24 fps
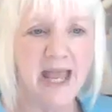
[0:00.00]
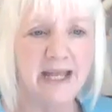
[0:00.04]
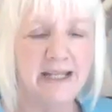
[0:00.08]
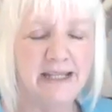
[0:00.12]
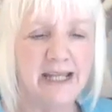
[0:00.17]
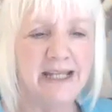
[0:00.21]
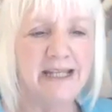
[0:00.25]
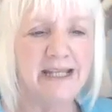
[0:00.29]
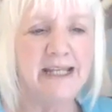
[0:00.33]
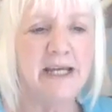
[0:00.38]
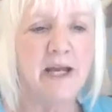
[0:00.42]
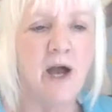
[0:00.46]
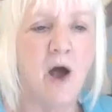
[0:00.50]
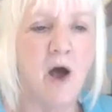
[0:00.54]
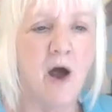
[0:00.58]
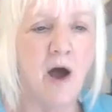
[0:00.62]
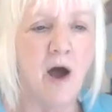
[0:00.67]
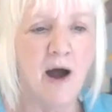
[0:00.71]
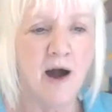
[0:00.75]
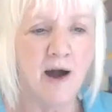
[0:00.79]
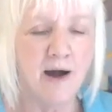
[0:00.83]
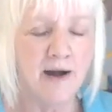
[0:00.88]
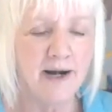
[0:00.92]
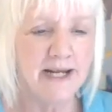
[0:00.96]
And the
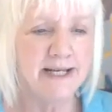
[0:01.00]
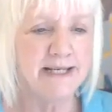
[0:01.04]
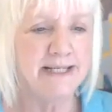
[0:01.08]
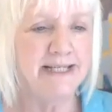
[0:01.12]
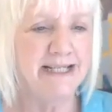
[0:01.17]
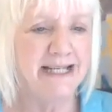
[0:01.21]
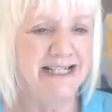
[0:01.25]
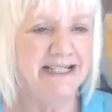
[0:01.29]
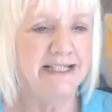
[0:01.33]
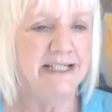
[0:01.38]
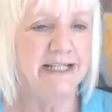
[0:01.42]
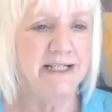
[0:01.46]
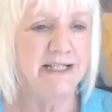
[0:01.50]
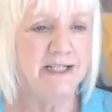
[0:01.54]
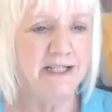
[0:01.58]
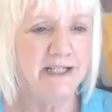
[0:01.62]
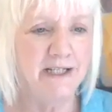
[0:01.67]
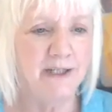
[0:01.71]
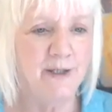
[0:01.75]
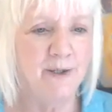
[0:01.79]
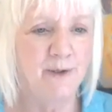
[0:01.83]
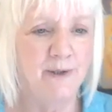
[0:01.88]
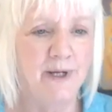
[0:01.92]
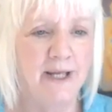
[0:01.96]
hardest thing to
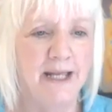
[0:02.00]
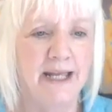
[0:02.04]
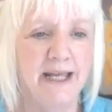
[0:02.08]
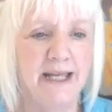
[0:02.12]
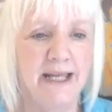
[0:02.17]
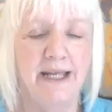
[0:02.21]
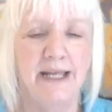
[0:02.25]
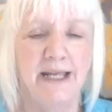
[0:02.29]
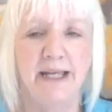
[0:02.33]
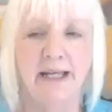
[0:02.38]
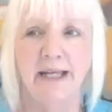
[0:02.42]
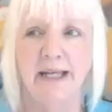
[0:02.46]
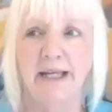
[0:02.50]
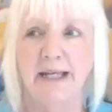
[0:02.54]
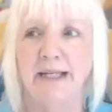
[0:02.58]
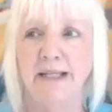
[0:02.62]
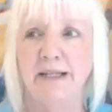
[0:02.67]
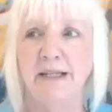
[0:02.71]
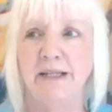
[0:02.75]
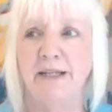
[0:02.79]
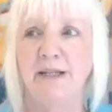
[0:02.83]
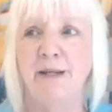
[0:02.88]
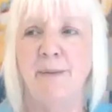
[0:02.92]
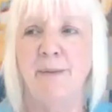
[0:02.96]
do,
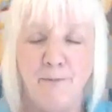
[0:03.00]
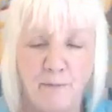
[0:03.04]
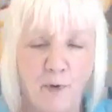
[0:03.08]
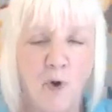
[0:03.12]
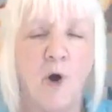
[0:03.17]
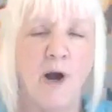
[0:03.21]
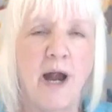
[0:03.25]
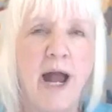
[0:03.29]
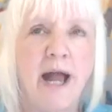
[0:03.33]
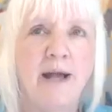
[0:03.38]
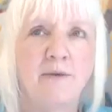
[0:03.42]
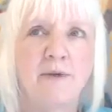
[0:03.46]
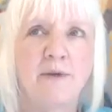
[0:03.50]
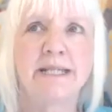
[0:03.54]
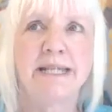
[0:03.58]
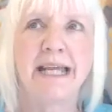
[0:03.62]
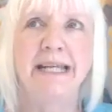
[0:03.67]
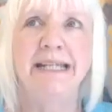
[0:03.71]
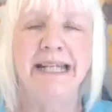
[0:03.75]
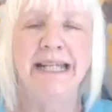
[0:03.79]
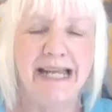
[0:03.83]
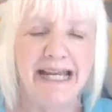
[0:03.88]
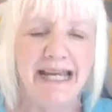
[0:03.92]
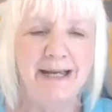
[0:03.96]
or I will
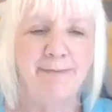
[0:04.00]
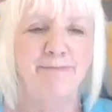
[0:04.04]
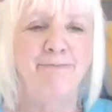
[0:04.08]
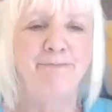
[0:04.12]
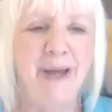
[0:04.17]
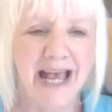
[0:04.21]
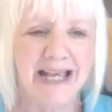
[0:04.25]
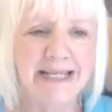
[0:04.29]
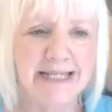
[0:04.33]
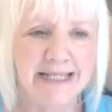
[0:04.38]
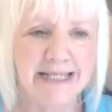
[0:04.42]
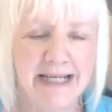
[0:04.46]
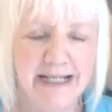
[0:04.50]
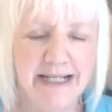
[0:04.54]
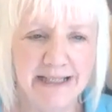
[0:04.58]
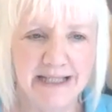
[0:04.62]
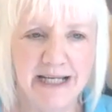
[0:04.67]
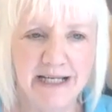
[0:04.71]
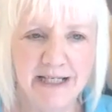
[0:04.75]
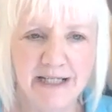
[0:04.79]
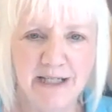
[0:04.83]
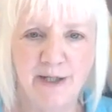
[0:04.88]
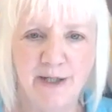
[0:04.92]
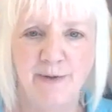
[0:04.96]
say the best thing
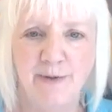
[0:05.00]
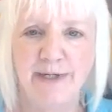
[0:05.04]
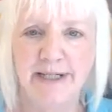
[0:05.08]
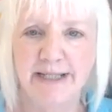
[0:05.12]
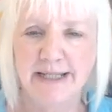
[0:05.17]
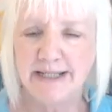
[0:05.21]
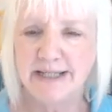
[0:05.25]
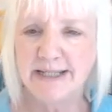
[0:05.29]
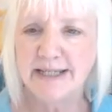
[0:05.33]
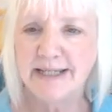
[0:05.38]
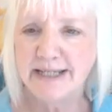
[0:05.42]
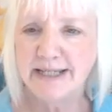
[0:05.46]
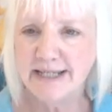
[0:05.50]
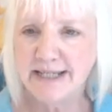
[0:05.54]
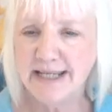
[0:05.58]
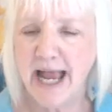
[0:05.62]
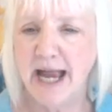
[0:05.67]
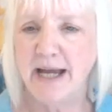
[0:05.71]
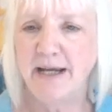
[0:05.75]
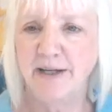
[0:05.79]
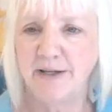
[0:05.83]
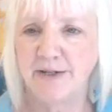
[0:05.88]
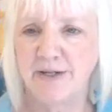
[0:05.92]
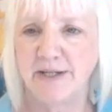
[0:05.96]
to do, is to
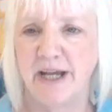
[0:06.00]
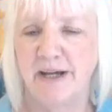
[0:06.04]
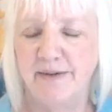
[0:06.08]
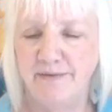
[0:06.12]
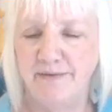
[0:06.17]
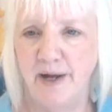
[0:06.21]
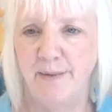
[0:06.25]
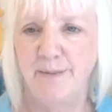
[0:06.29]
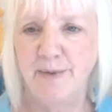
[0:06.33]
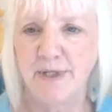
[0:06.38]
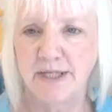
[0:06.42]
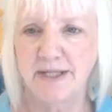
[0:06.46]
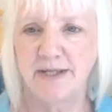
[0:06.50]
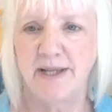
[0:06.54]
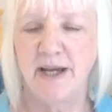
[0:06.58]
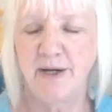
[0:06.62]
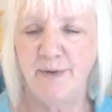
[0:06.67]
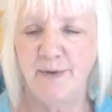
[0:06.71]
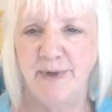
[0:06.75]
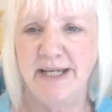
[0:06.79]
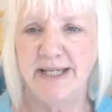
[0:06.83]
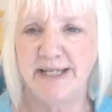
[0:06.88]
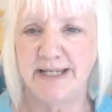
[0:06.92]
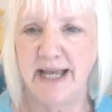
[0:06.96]
set yourself up just like
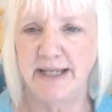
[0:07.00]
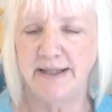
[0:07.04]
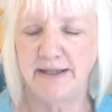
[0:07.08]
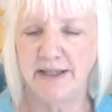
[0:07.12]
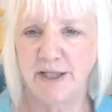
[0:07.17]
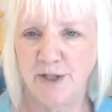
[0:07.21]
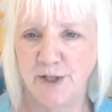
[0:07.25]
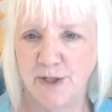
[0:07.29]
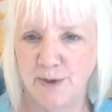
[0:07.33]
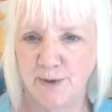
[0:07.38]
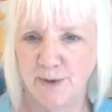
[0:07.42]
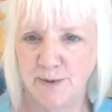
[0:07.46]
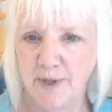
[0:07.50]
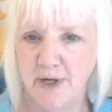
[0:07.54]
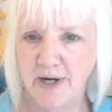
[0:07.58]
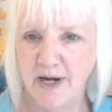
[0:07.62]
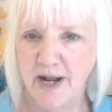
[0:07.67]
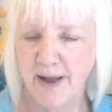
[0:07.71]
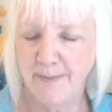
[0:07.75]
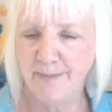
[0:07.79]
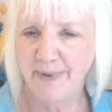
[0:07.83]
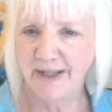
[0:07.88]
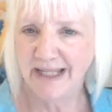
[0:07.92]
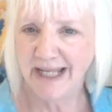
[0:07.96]
we set the
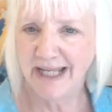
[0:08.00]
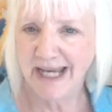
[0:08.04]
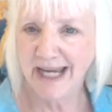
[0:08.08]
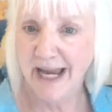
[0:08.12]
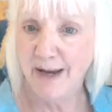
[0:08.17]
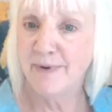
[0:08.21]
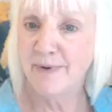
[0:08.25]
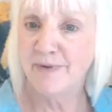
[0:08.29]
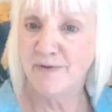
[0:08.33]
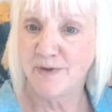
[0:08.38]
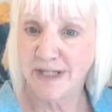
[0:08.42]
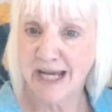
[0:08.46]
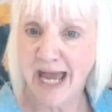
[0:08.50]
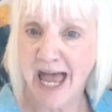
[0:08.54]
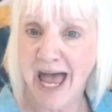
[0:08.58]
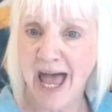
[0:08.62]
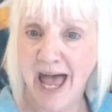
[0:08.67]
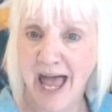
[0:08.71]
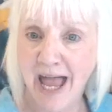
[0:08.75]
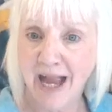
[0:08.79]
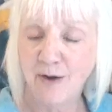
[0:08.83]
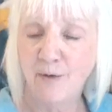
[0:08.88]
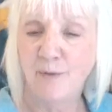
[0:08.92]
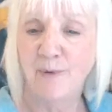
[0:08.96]
children up in the game of
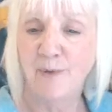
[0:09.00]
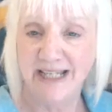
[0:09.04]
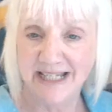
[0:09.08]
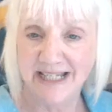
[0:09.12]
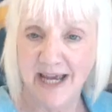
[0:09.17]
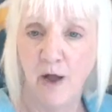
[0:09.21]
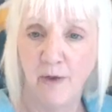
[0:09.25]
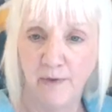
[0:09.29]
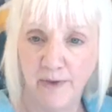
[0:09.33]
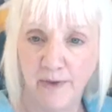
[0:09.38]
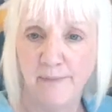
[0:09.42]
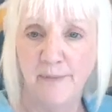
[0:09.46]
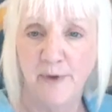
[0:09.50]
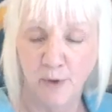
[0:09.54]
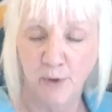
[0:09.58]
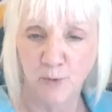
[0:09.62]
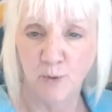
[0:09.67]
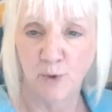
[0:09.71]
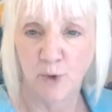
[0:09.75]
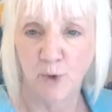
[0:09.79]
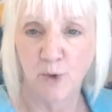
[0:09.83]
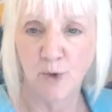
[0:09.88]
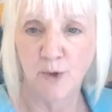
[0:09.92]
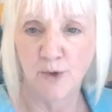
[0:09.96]
tag. We tell them the
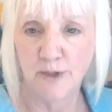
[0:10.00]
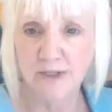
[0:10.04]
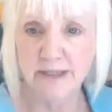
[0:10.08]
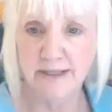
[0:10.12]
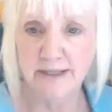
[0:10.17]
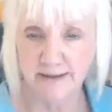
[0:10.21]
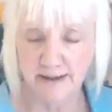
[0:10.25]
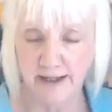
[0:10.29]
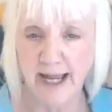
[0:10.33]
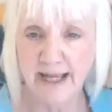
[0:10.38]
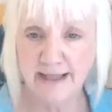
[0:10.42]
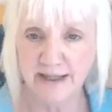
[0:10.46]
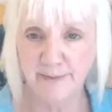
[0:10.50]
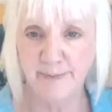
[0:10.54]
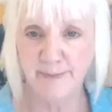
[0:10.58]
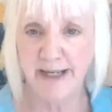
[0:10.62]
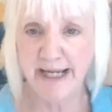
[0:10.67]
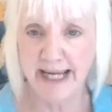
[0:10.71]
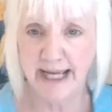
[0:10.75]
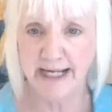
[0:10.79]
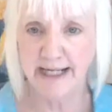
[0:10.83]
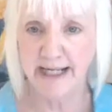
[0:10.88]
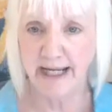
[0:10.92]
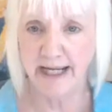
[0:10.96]
rules at the
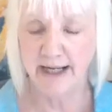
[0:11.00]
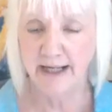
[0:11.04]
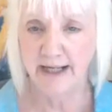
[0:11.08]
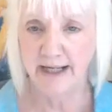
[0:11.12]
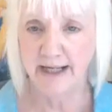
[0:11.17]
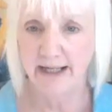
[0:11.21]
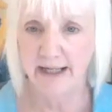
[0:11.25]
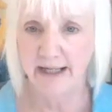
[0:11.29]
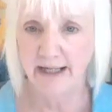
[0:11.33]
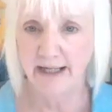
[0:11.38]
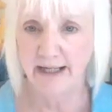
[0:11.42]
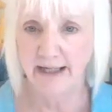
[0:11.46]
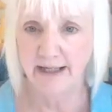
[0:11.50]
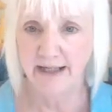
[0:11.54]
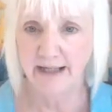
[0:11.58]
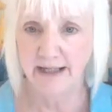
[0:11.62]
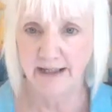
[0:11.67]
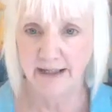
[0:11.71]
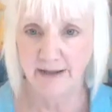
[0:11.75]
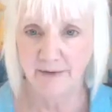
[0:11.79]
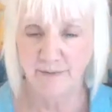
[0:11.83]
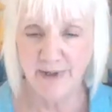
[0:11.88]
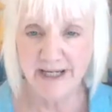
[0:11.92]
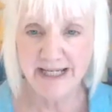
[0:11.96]
beginning.
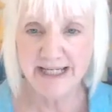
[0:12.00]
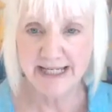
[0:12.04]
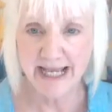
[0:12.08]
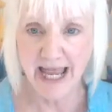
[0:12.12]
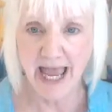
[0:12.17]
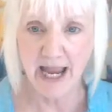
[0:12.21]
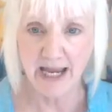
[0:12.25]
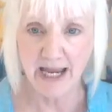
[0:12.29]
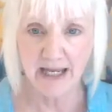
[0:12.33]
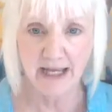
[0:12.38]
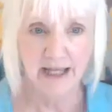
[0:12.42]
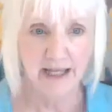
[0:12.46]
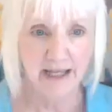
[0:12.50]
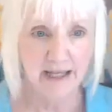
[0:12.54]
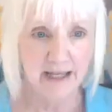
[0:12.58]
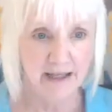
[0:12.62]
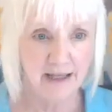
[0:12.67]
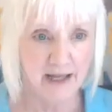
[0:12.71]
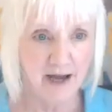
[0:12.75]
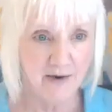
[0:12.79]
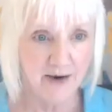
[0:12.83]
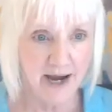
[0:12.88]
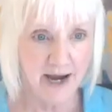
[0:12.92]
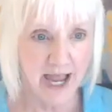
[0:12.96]
We say,
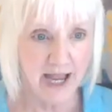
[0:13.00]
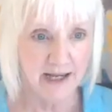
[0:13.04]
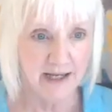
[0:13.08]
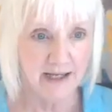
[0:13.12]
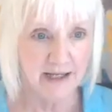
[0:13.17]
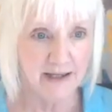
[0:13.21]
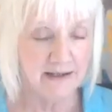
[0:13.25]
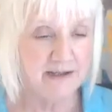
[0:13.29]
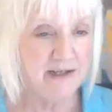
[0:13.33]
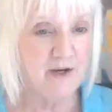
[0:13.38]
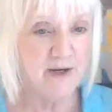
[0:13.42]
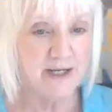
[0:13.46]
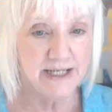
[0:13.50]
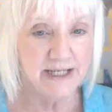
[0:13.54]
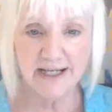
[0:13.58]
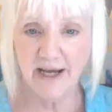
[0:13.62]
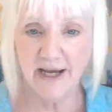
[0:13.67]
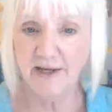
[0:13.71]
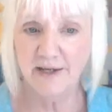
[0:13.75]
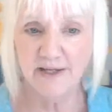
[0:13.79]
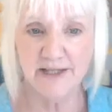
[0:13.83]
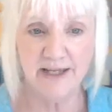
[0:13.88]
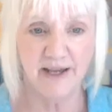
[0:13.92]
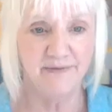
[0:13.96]
okay, you could
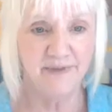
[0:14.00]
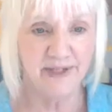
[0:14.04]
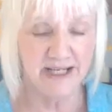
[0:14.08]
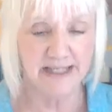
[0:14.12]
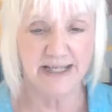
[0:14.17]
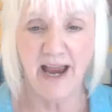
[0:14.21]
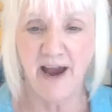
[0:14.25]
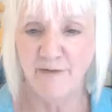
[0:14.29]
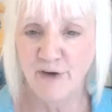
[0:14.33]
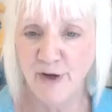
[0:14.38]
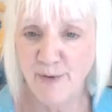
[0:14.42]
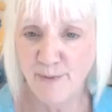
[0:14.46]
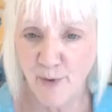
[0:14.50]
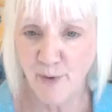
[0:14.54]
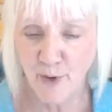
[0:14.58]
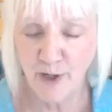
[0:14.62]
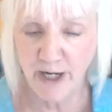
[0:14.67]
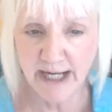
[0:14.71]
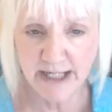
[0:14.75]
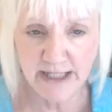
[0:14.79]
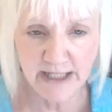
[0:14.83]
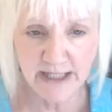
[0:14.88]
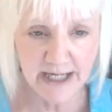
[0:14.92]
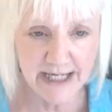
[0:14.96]
tell yourself this every
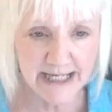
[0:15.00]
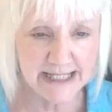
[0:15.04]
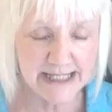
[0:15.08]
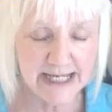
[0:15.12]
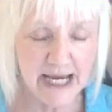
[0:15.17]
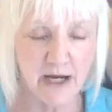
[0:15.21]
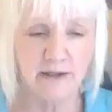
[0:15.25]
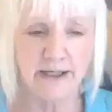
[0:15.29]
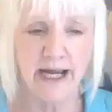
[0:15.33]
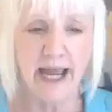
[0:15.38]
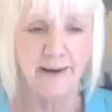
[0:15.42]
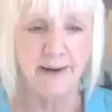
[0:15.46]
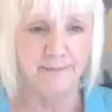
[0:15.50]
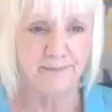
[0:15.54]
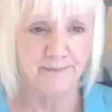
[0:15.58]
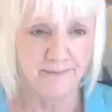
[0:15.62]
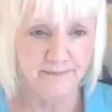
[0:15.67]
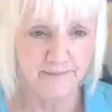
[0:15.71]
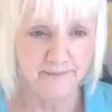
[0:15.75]
morning. You could say, okay,